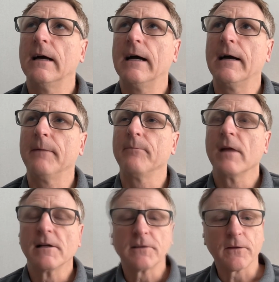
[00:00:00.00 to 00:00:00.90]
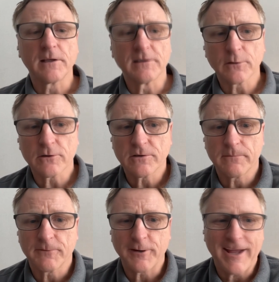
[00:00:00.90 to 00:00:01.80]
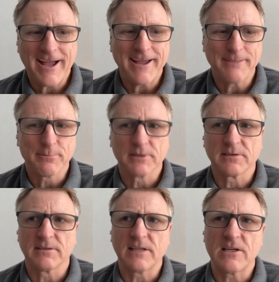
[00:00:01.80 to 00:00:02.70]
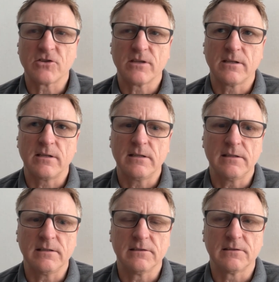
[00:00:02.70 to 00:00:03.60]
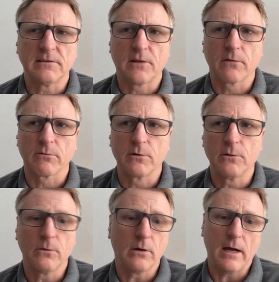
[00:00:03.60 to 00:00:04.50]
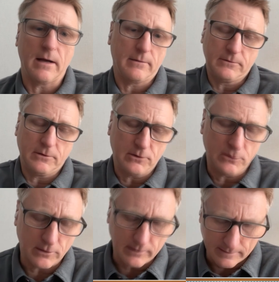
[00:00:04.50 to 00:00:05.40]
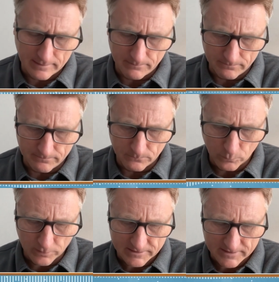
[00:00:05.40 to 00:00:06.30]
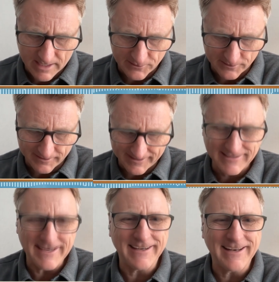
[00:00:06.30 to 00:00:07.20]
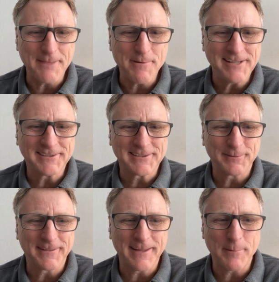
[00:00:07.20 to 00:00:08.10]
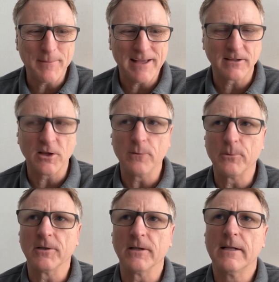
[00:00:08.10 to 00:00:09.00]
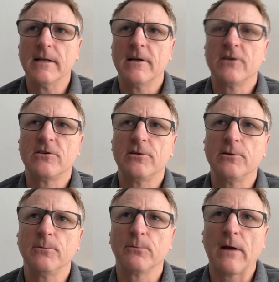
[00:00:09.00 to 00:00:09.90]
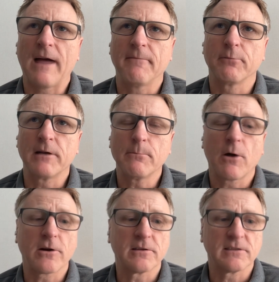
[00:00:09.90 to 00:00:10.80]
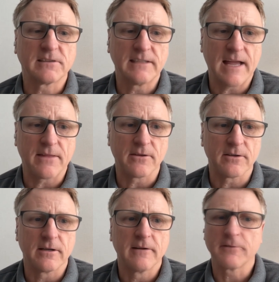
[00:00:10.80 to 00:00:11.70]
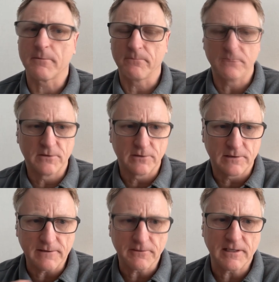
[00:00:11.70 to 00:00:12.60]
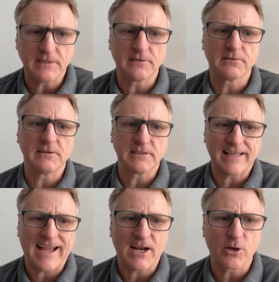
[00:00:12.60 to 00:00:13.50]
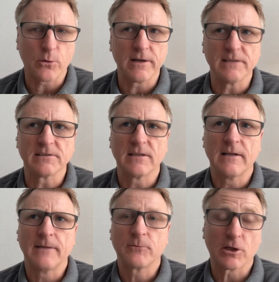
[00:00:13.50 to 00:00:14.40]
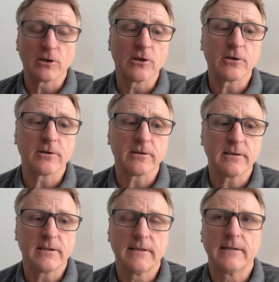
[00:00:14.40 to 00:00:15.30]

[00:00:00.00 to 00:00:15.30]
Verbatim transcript: Um, so the consortium for AI personalization is through uh, you know and I work together on a day to day basis with MMA Global to bring marketers together from different industries and categories to learn